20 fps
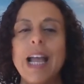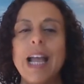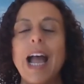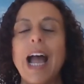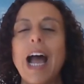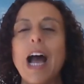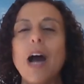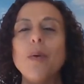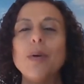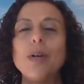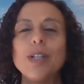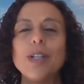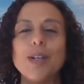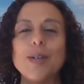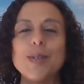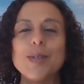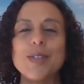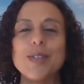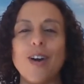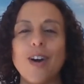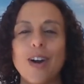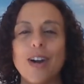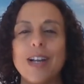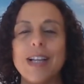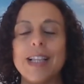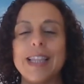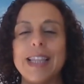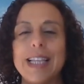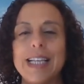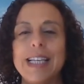how close
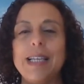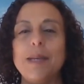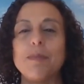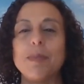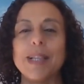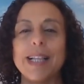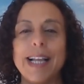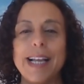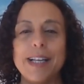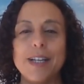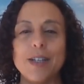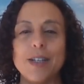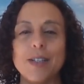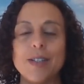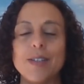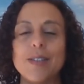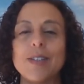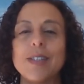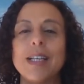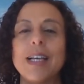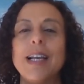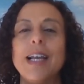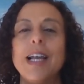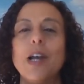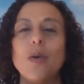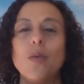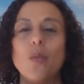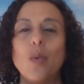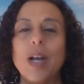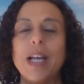are the players
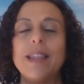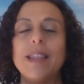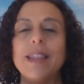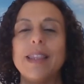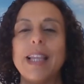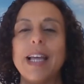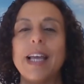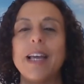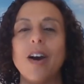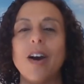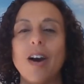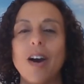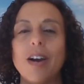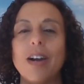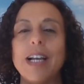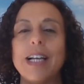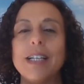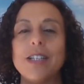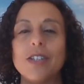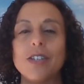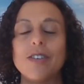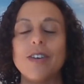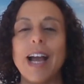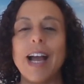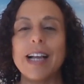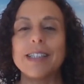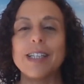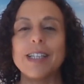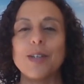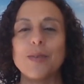when they are
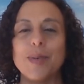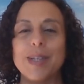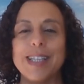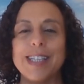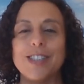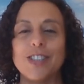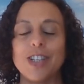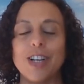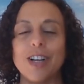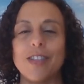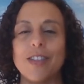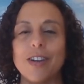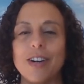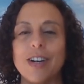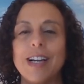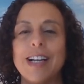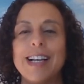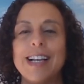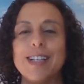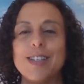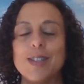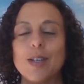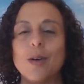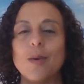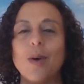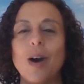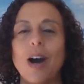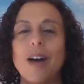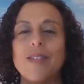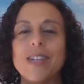interacting with each other?
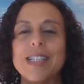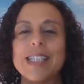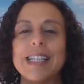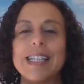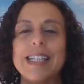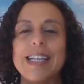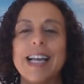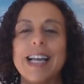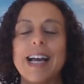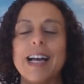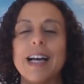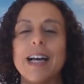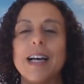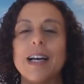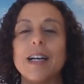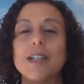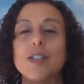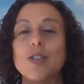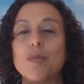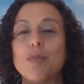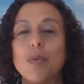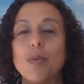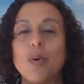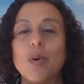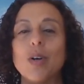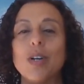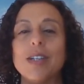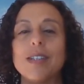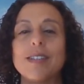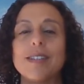So obviously,
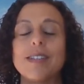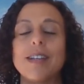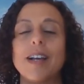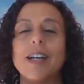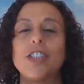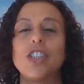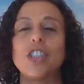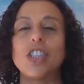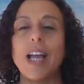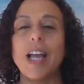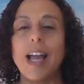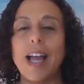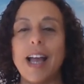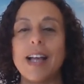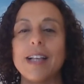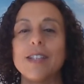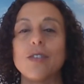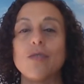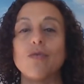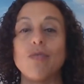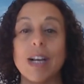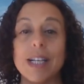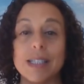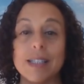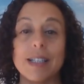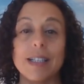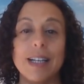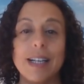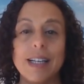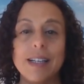sports such as
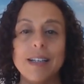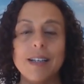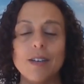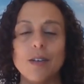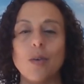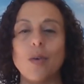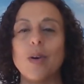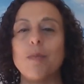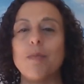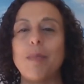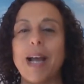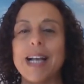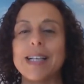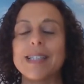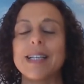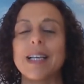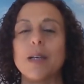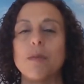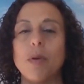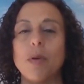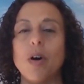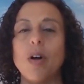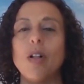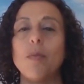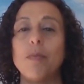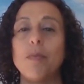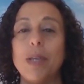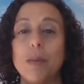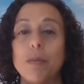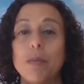wrestling or
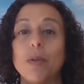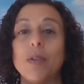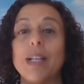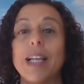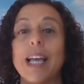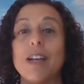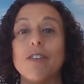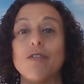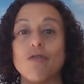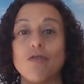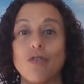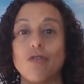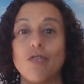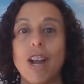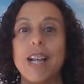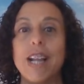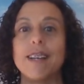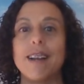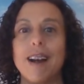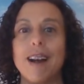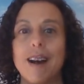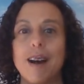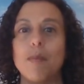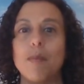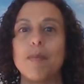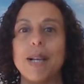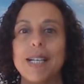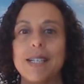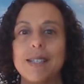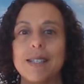basketball, people get right
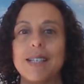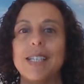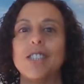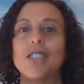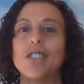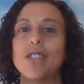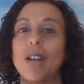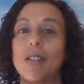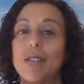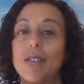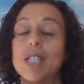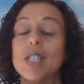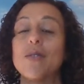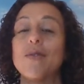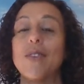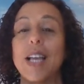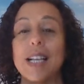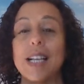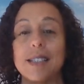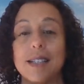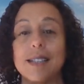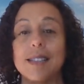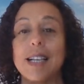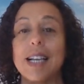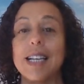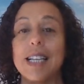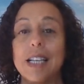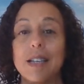up into each other's faces and